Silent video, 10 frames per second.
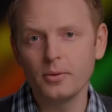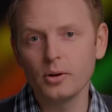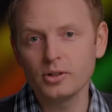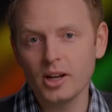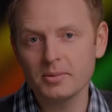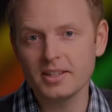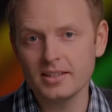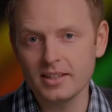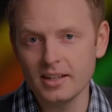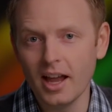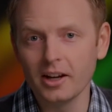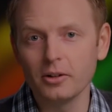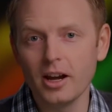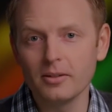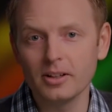Photoshop C C and
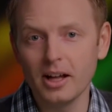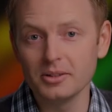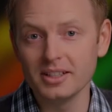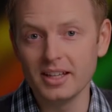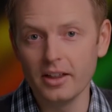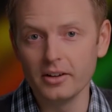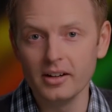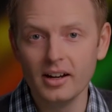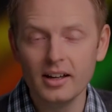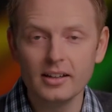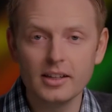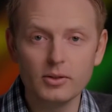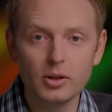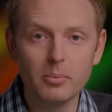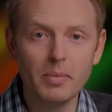Creative Cloud together
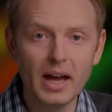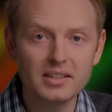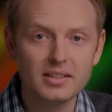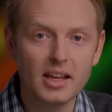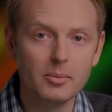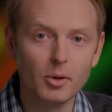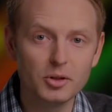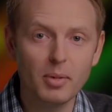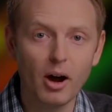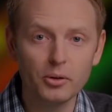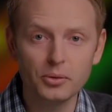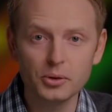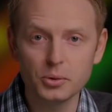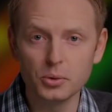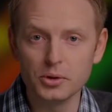give you the best and most powerful
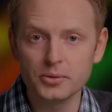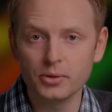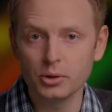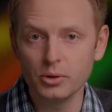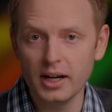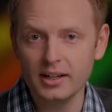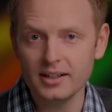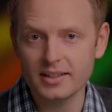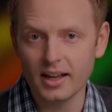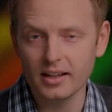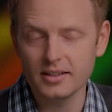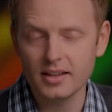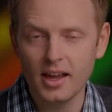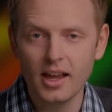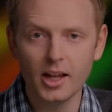tools for creating designs
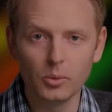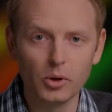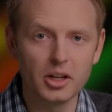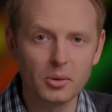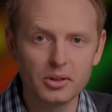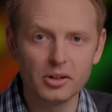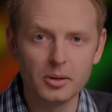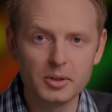and working with your